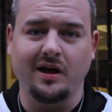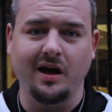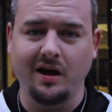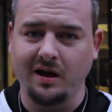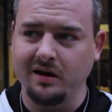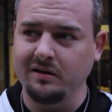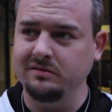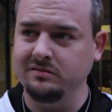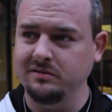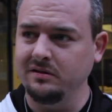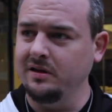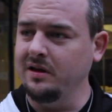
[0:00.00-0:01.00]

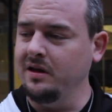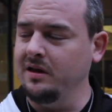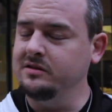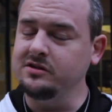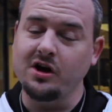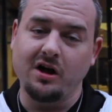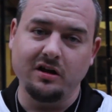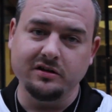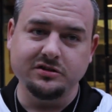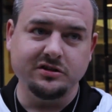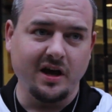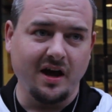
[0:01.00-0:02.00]
Uh, it's a
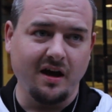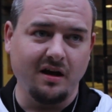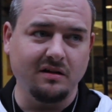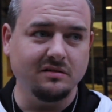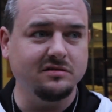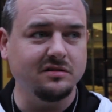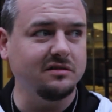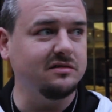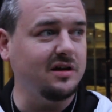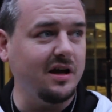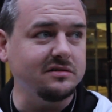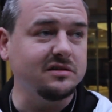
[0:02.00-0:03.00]
college town, so
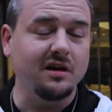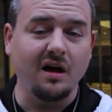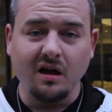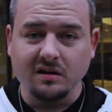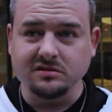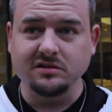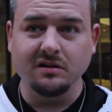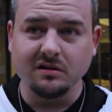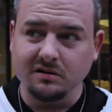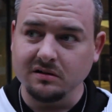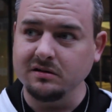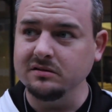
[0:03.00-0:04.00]
there's lots of college
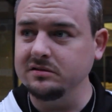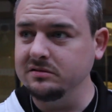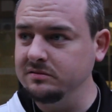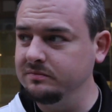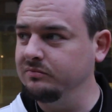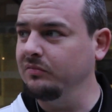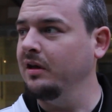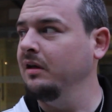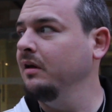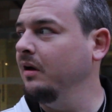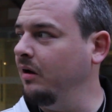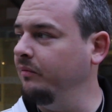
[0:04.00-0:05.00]
girls.
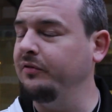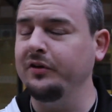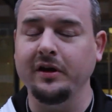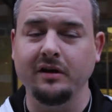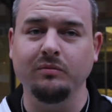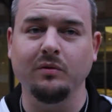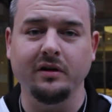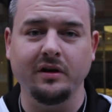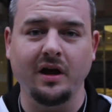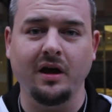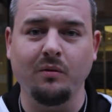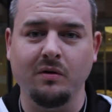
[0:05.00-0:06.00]
Hopefully
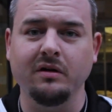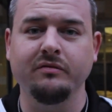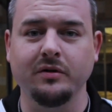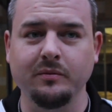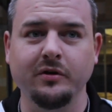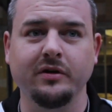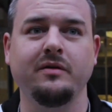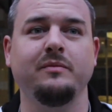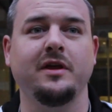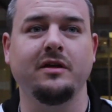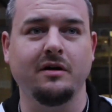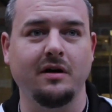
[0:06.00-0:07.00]
one day one of them will
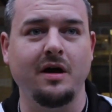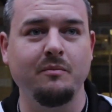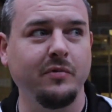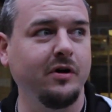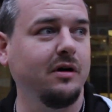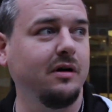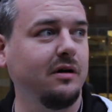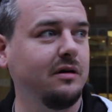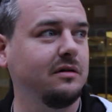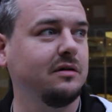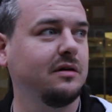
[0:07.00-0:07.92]
give me their number.